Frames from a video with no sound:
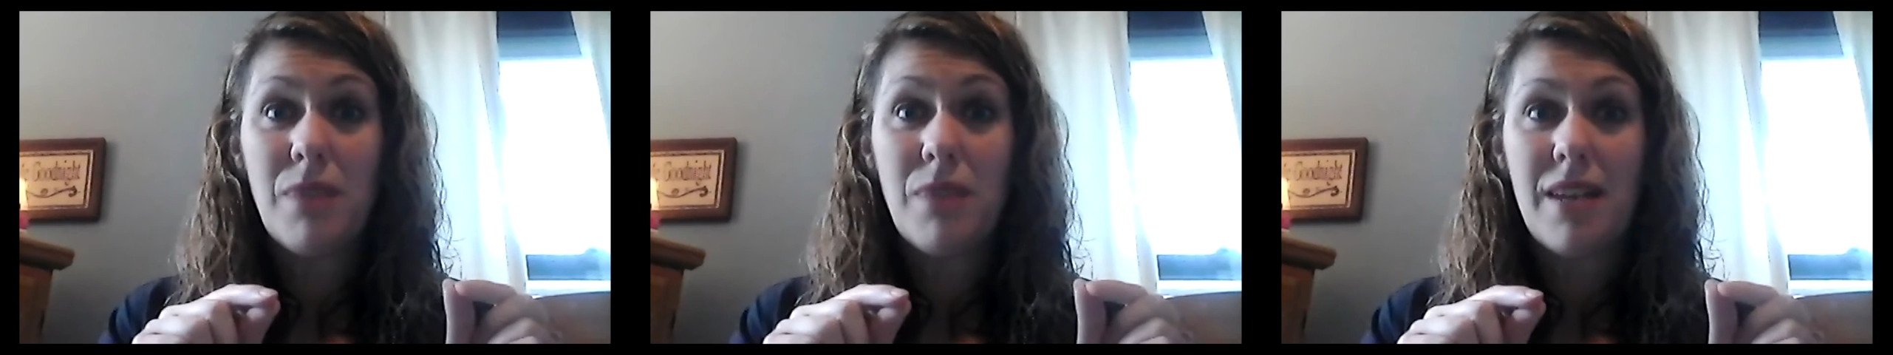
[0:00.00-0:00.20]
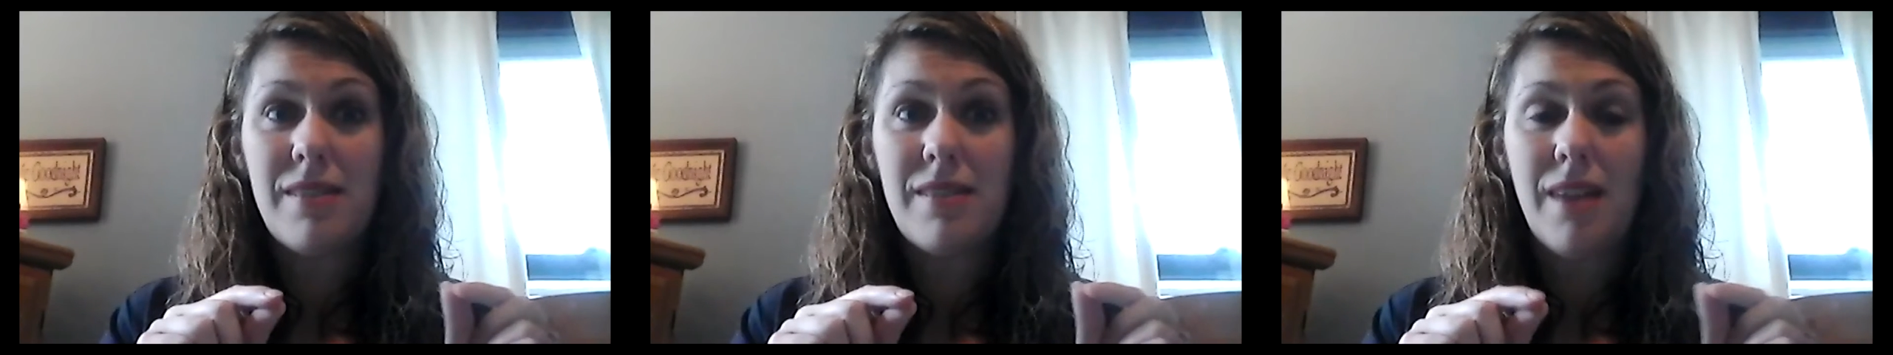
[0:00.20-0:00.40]

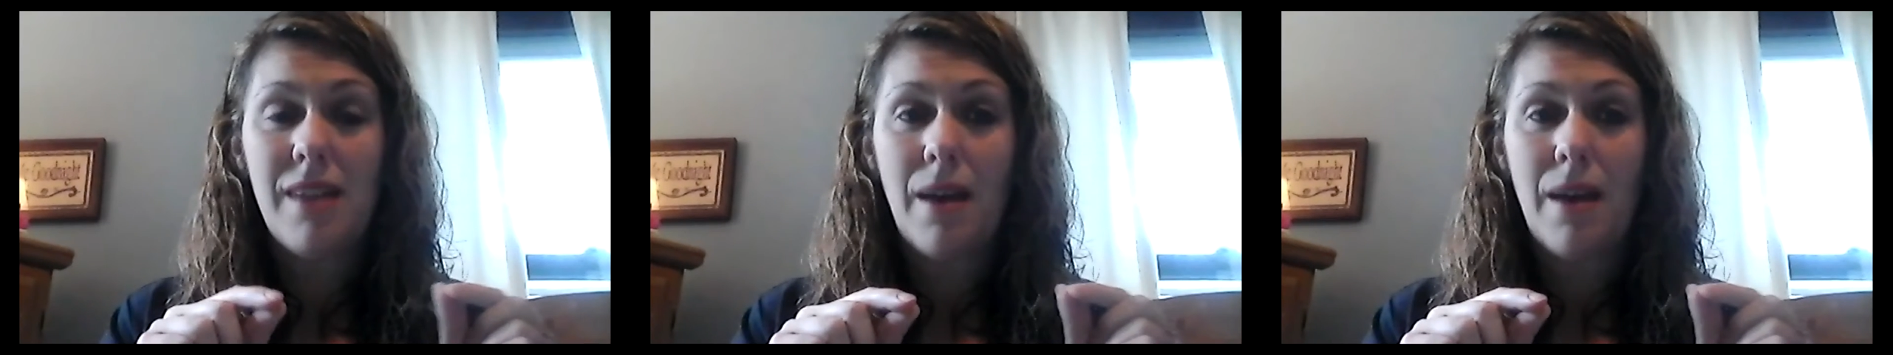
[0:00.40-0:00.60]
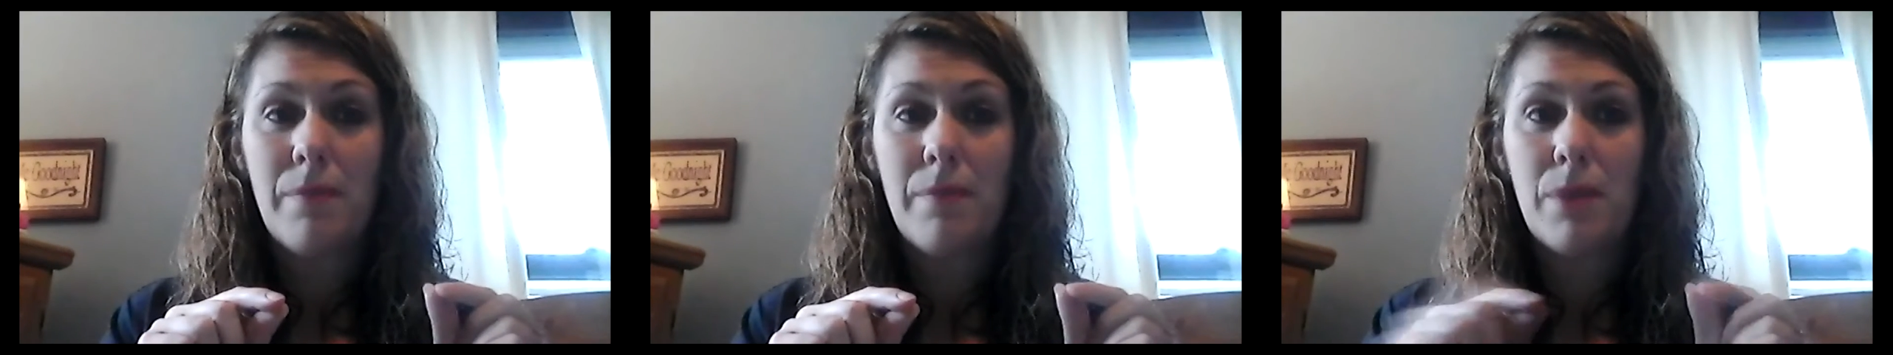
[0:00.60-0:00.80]
does
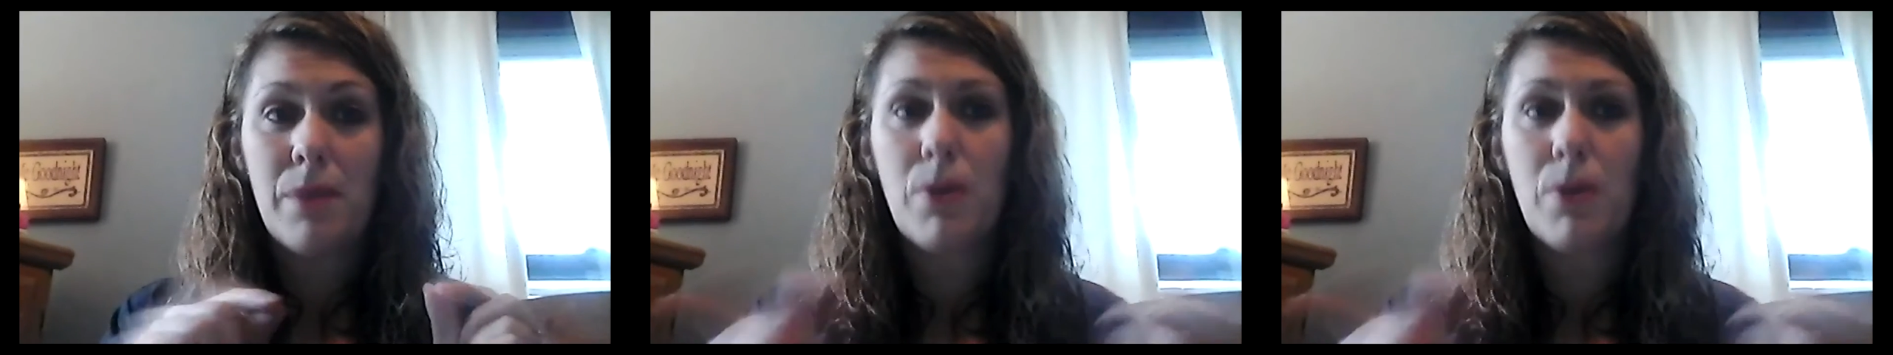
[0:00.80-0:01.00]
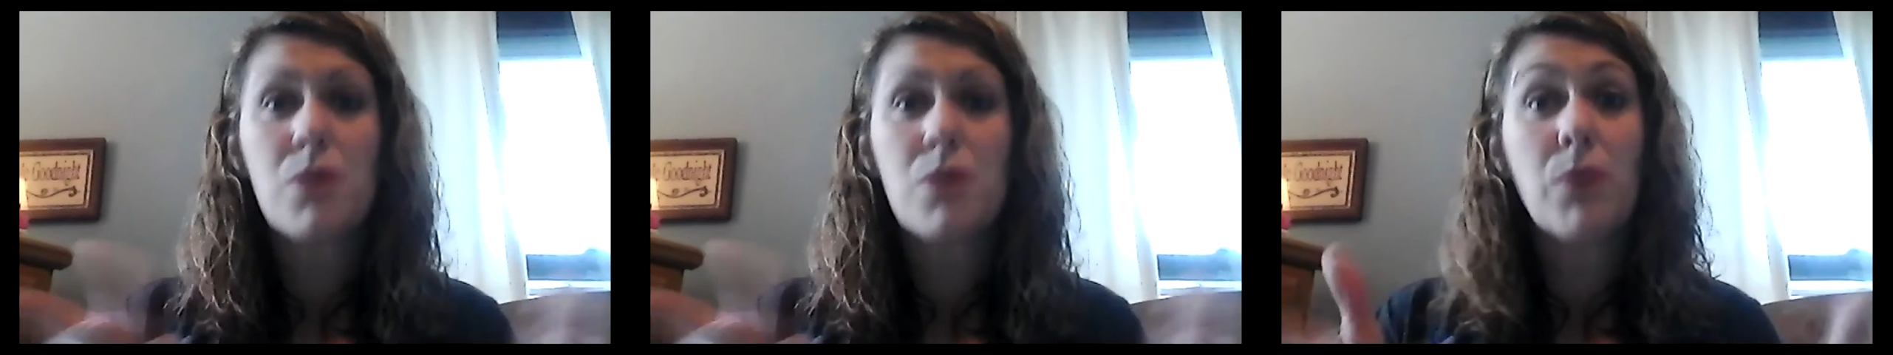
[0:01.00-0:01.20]
the
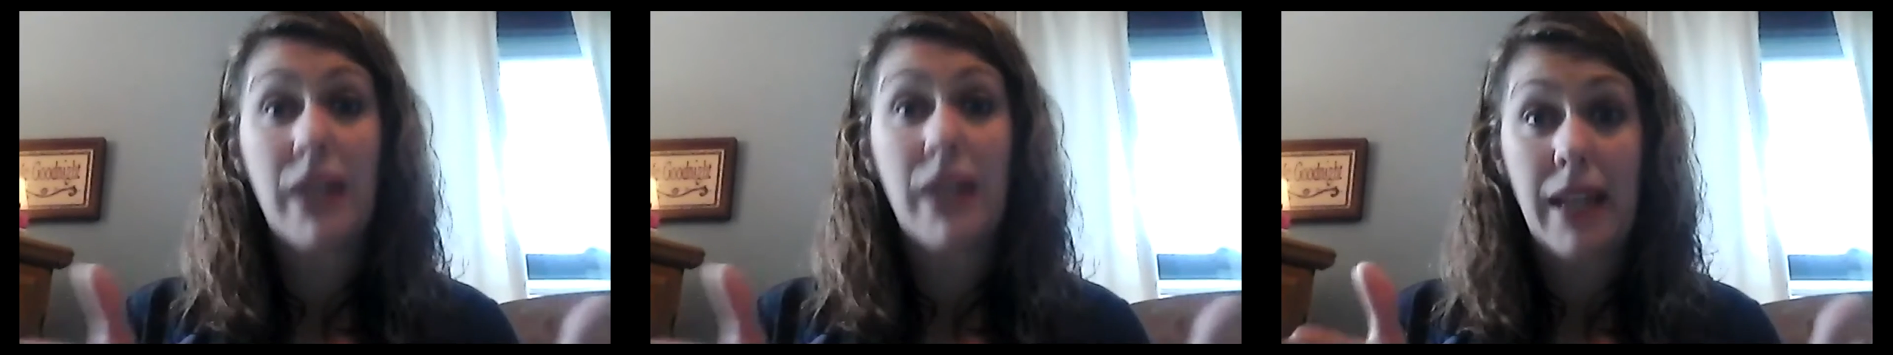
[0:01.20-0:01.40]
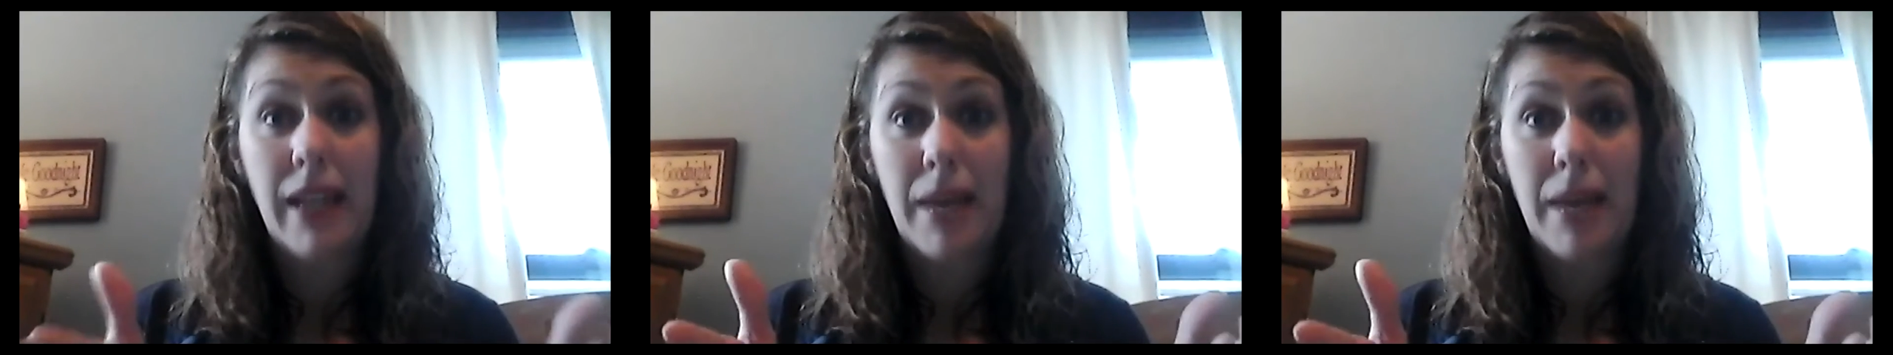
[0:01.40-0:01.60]
purse
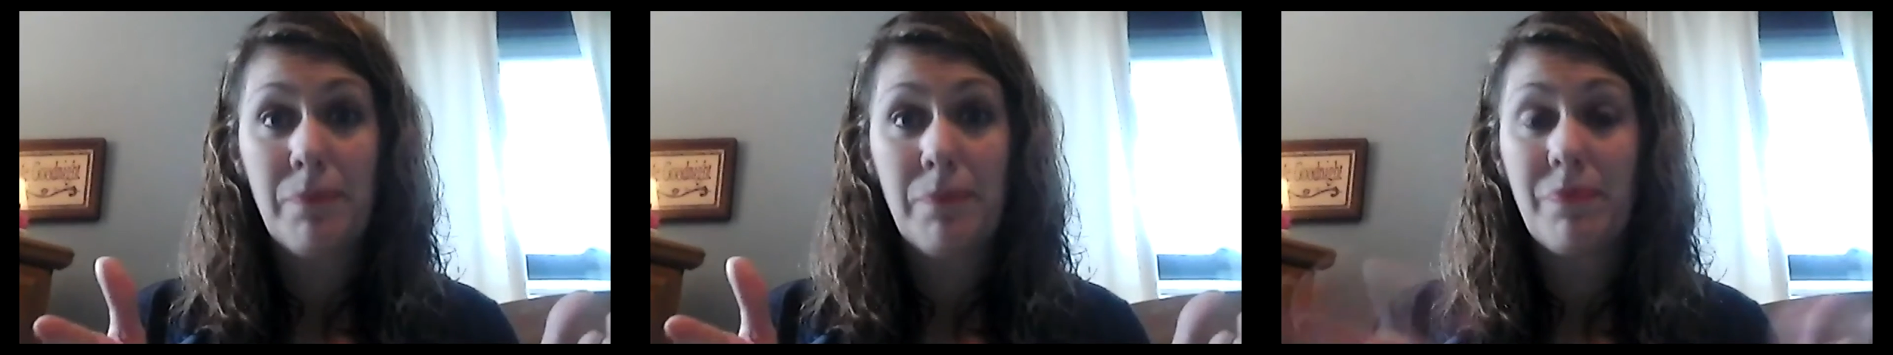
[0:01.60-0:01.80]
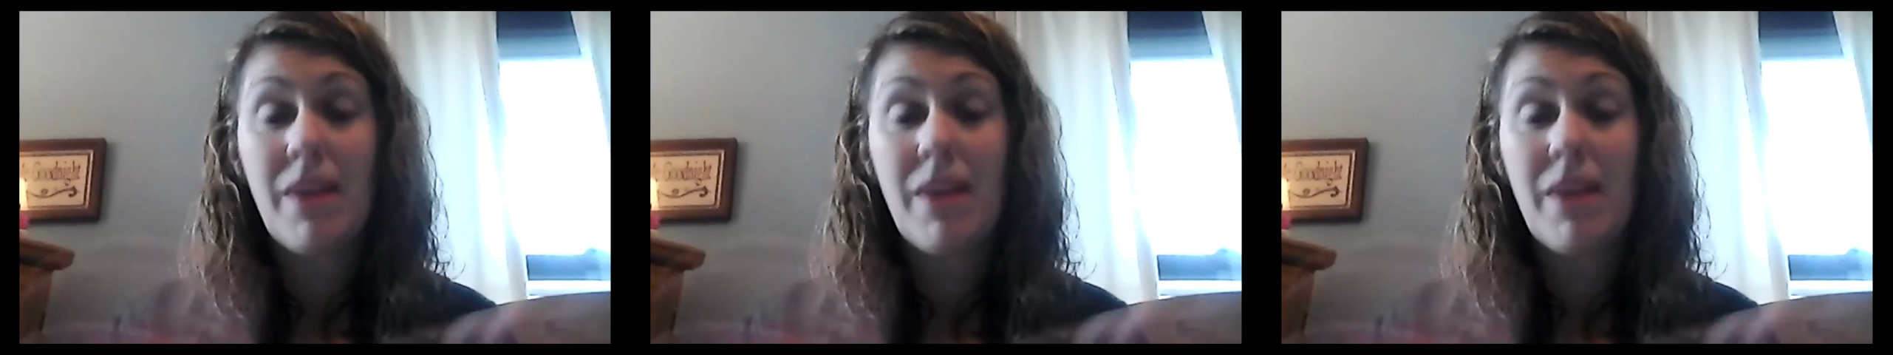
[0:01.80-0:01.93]
booking game.